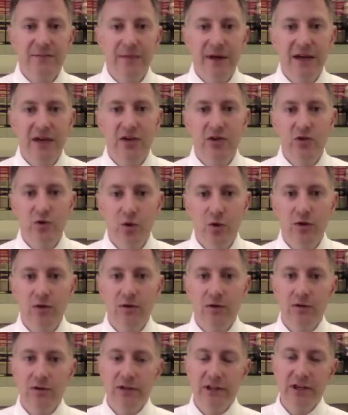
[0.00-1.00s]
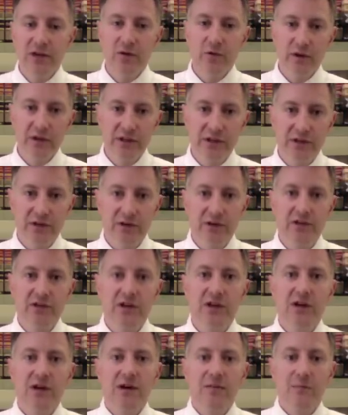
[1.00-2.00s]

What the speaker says: to make your legal research